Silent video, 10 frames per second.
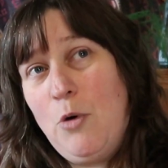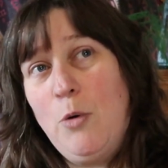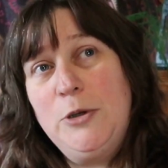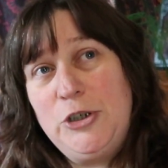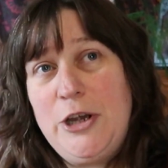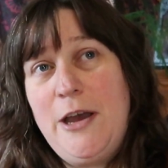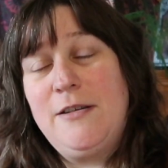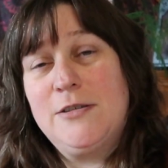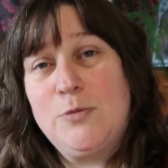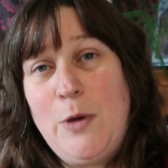open
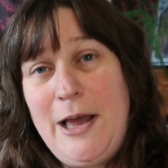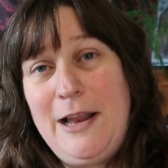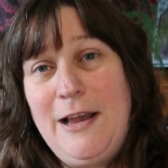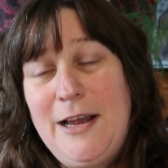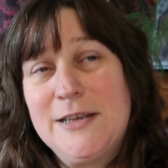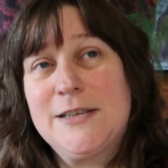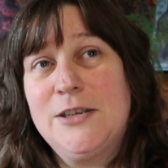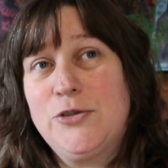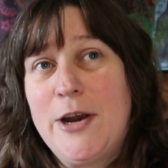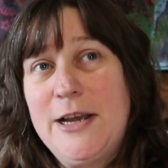shirt, as well as
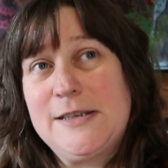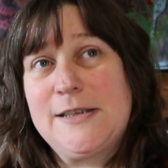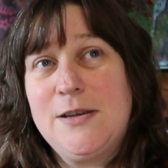a dress,